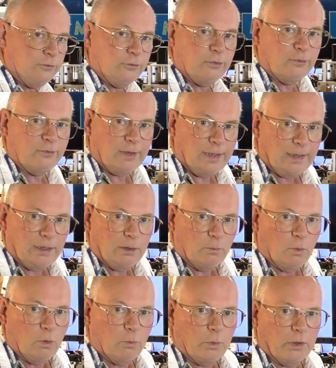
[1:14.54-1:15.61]
today
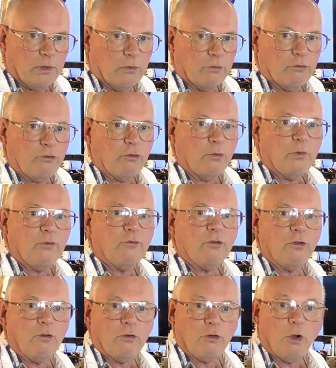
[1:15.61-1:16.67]
what we're going to do is
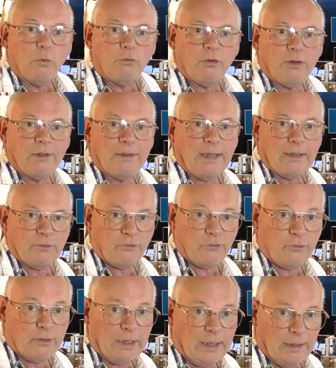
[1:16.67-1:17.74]
go to the next
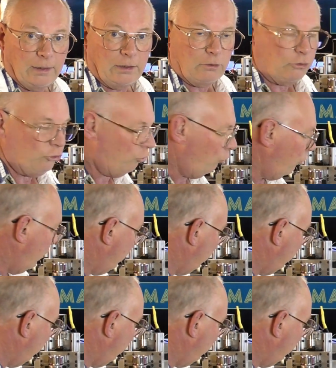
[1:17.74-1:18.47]
stage,